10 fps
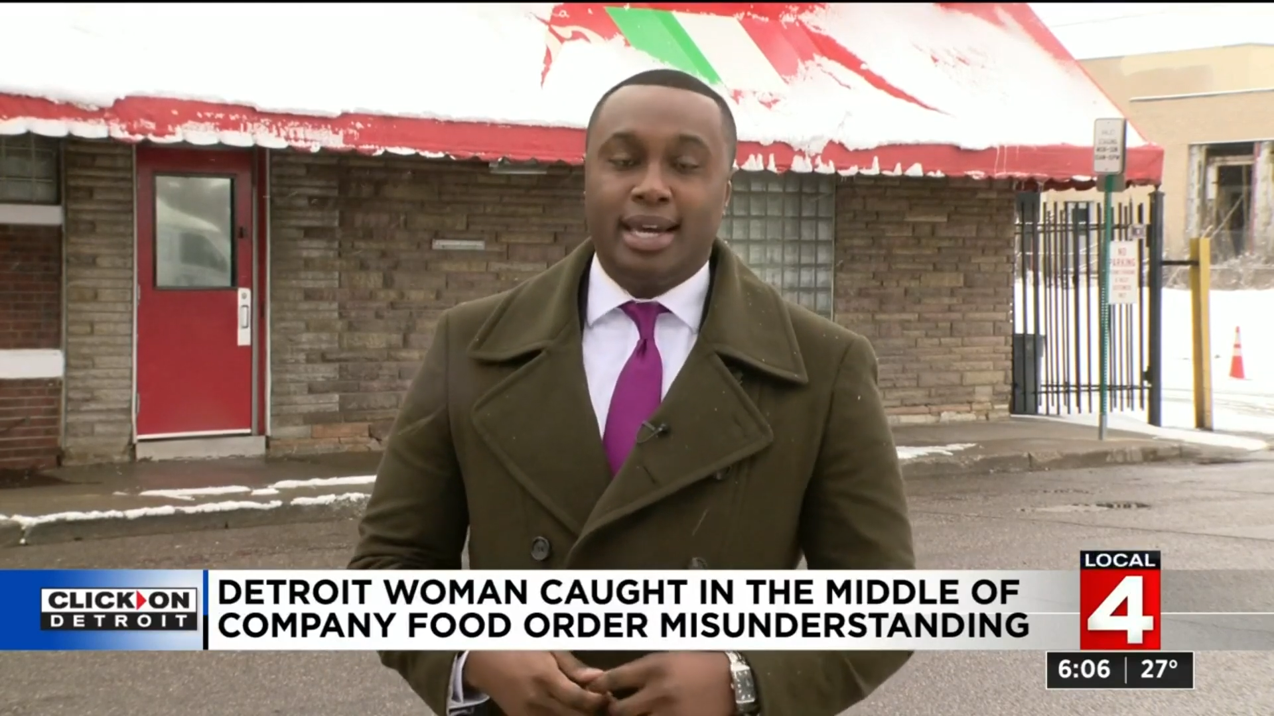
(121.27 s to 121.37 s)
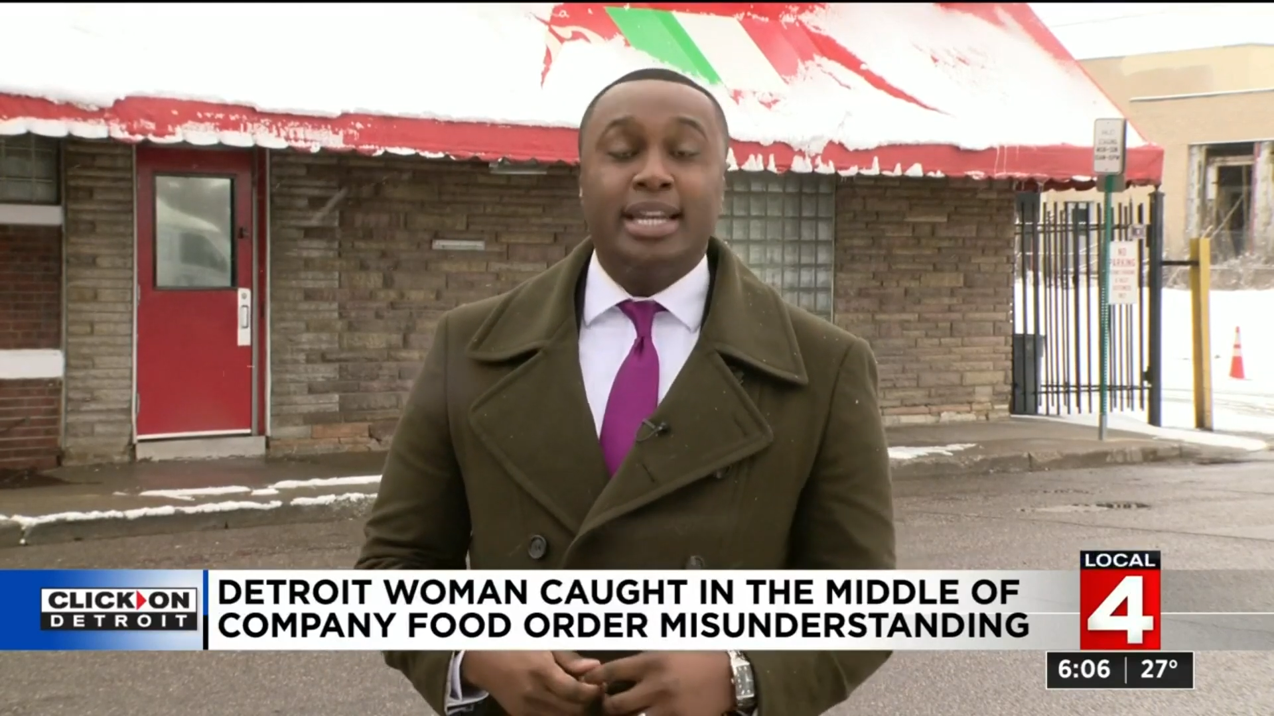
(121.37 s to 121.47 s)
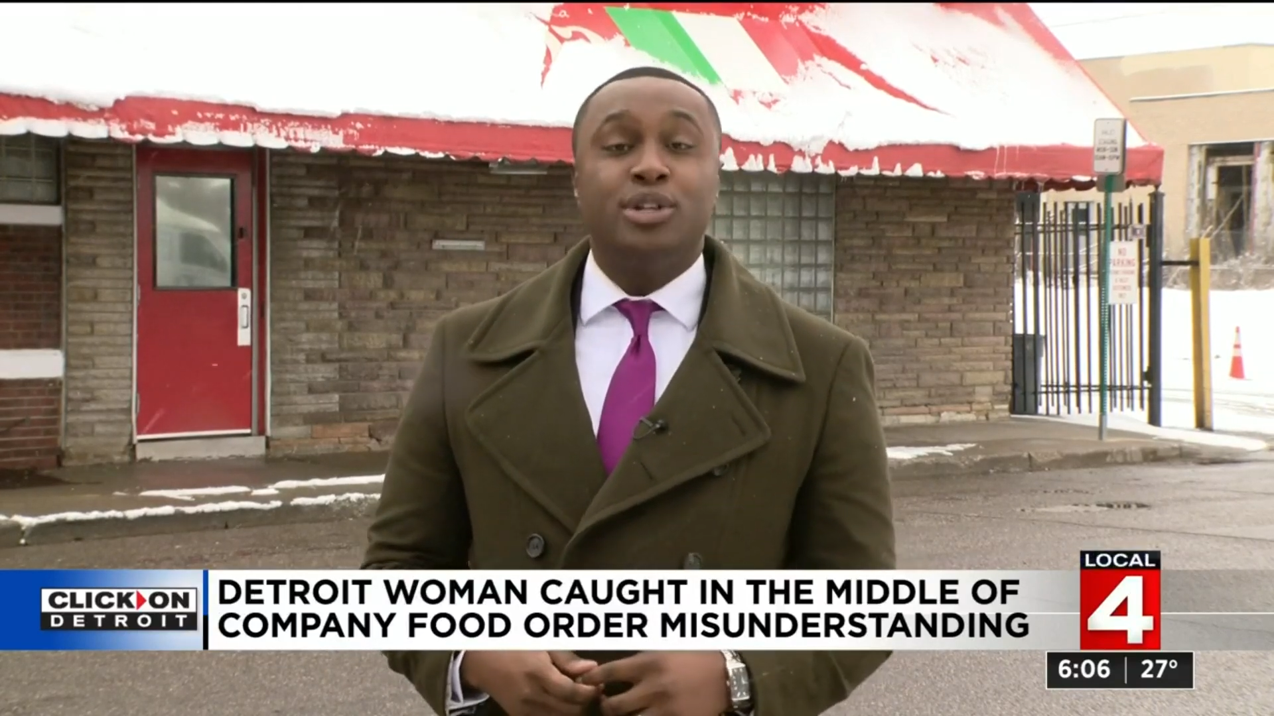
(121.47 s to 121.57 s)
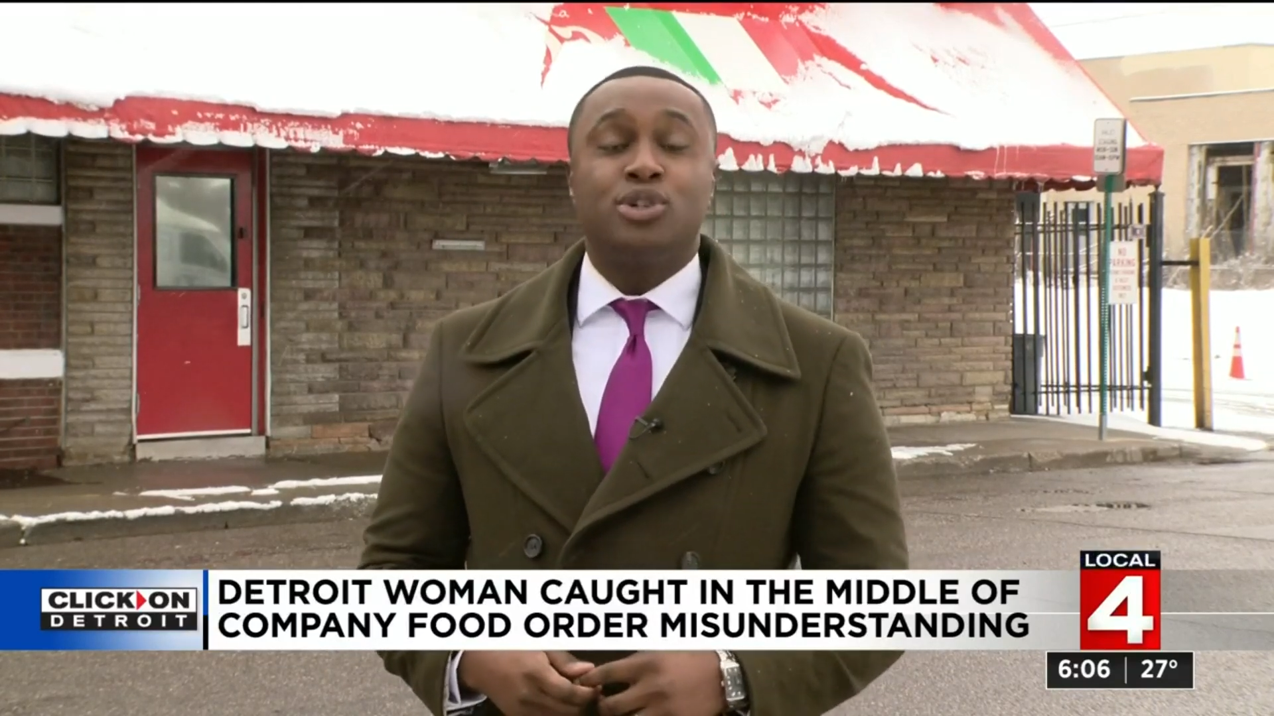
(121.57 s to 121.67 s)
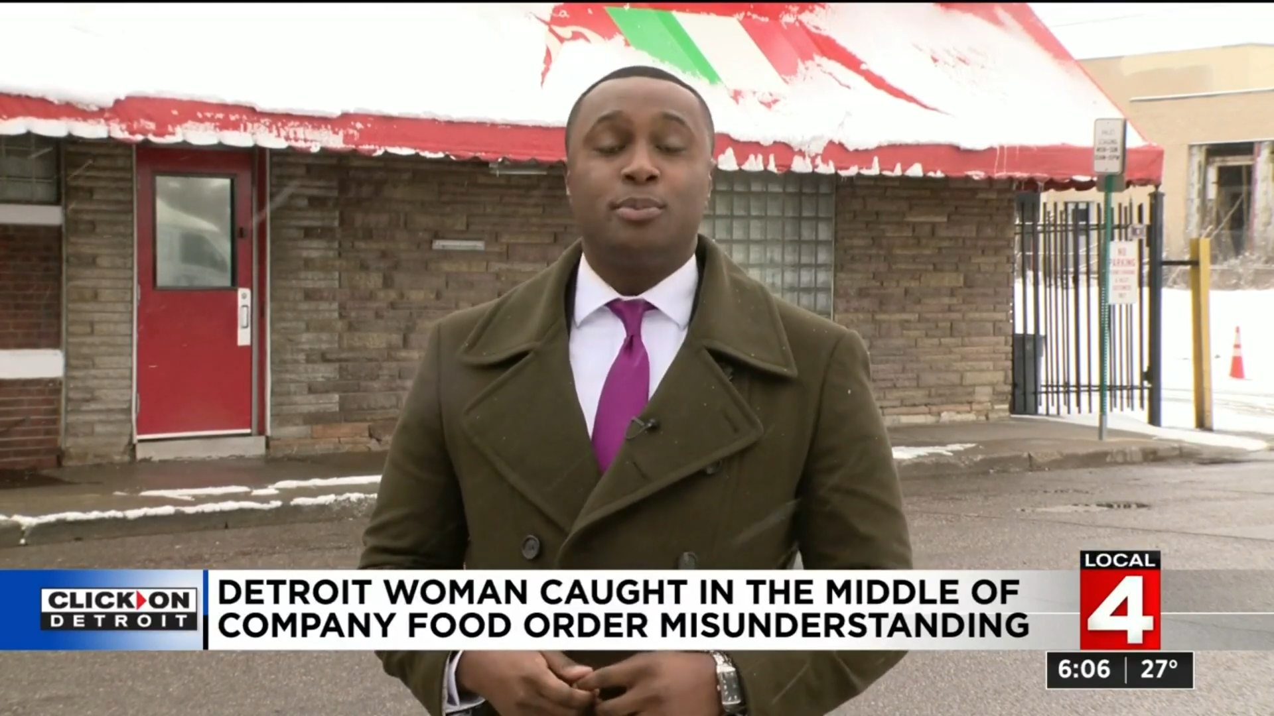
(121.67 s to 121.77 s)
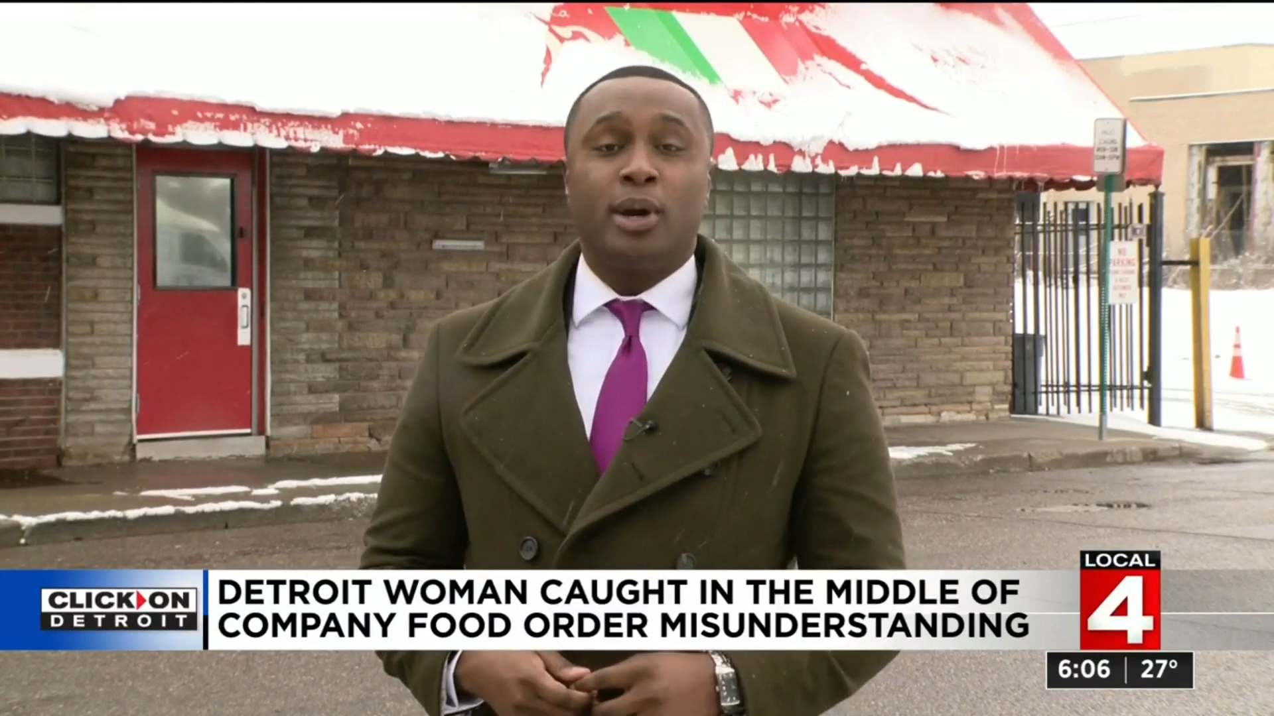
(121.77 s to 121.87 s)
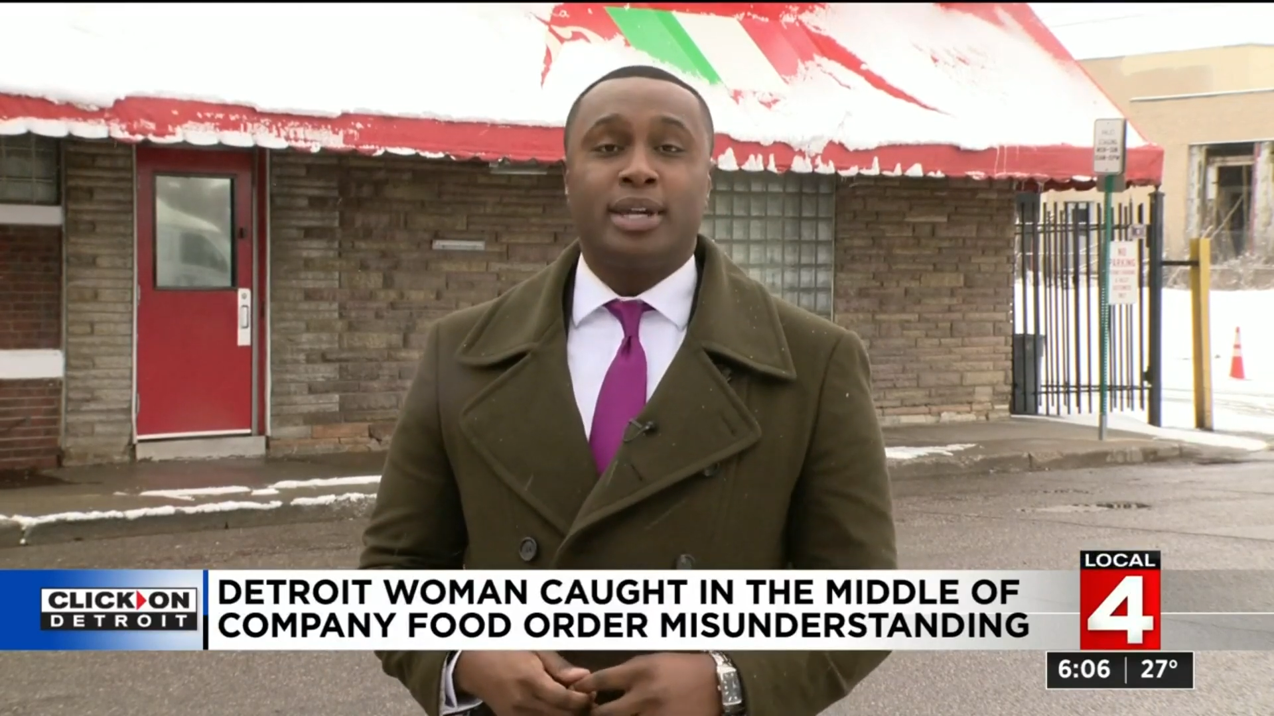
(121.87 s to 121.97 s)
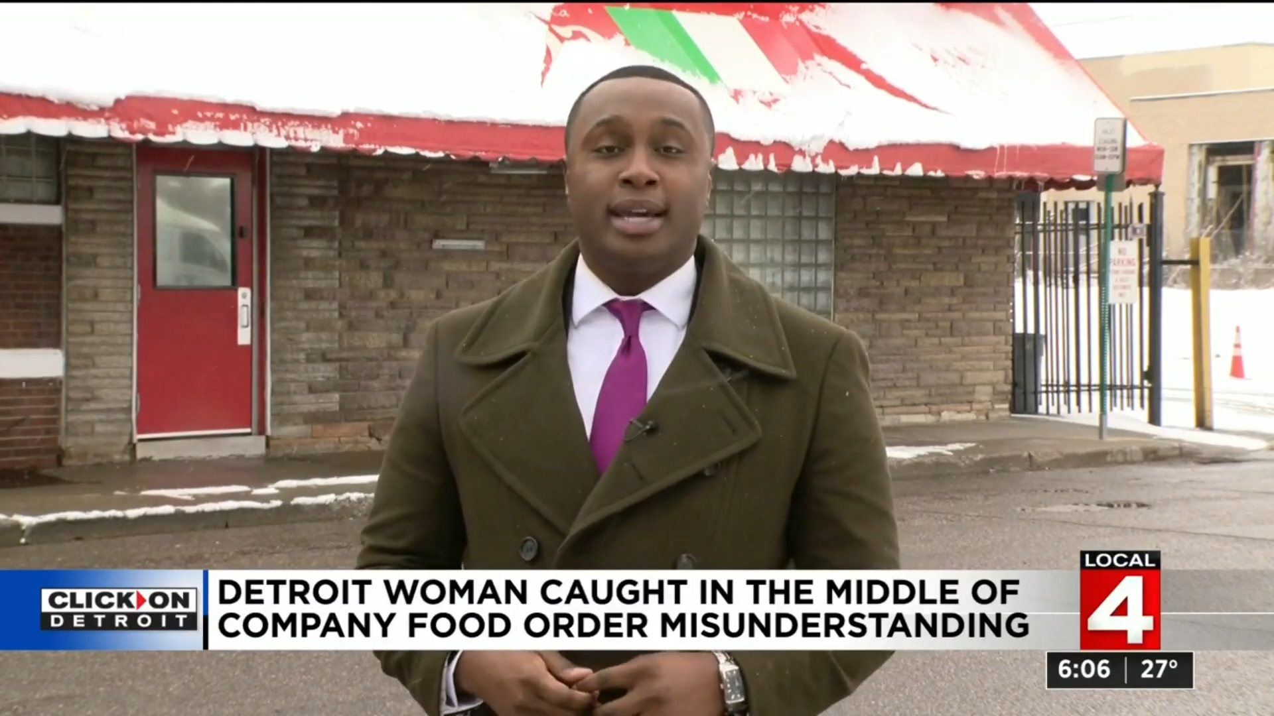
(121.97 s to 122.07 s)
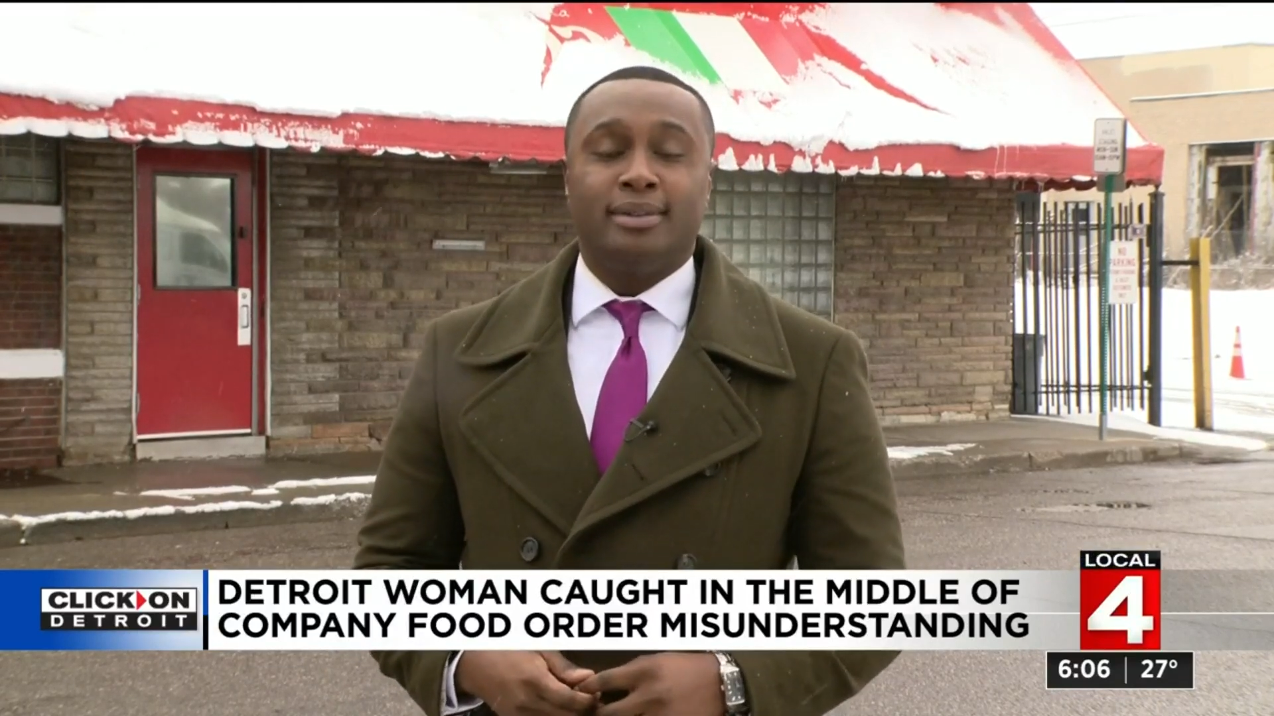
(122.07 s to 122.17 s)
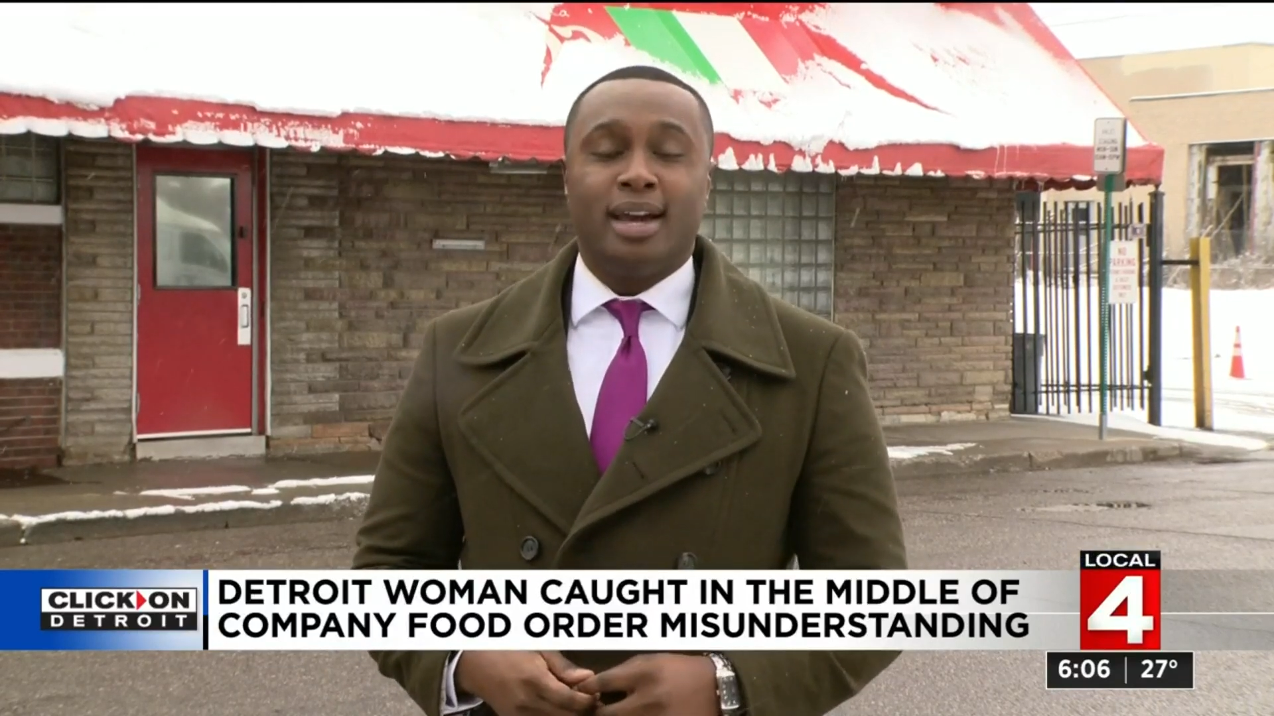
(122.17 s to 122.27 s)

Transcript: In Eastern Market,